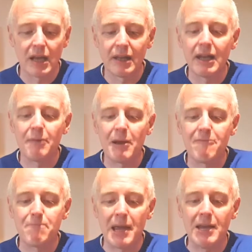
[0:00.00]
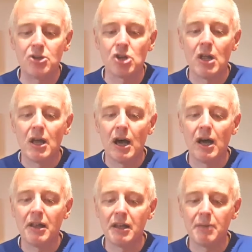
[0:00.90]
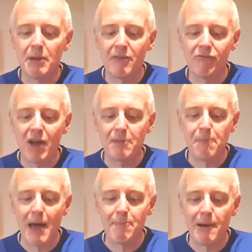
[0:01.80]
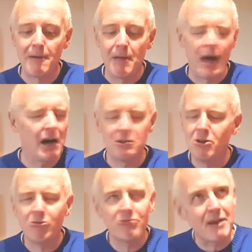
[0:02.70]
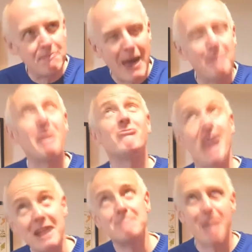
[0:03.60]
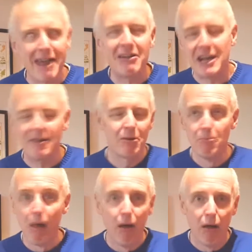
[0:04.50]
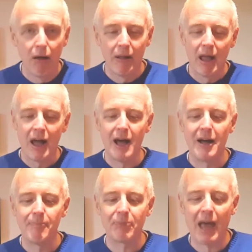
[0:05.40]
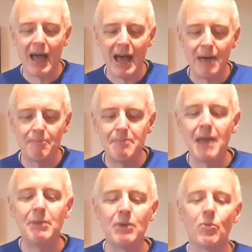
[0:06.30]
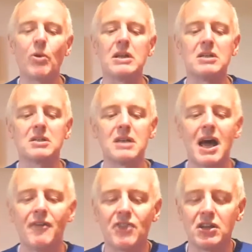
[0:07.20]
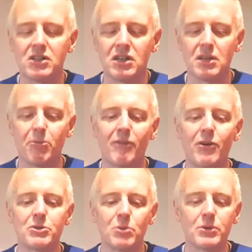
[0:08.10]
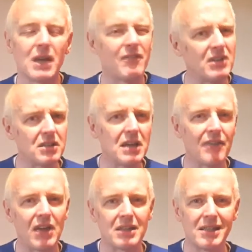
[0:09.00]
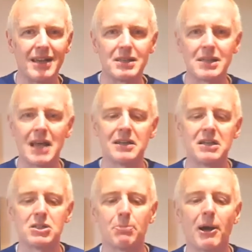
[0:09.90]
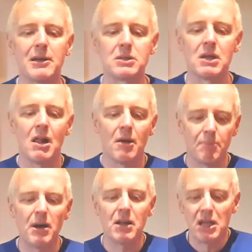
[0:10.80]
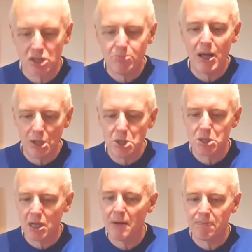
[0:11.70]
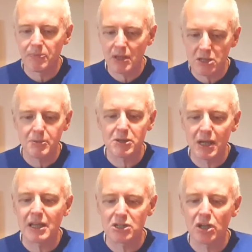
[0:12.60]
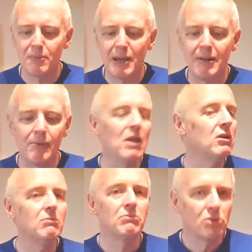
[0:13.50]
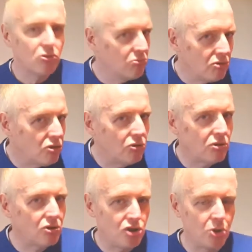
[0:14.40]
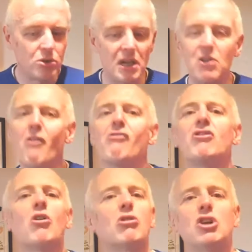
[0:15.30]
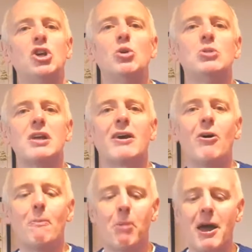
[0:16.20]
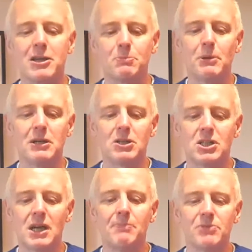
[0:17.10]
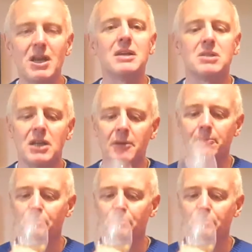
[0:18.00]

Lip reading: A little bit of peach, a little bit of red pepper, not red pepper, red berry. Maybe what it doesn't have that the Provence ones have, it doesn't have that slight sandy spice. But it smells like it's going to be good, juicy, not hugely complex, but tasty.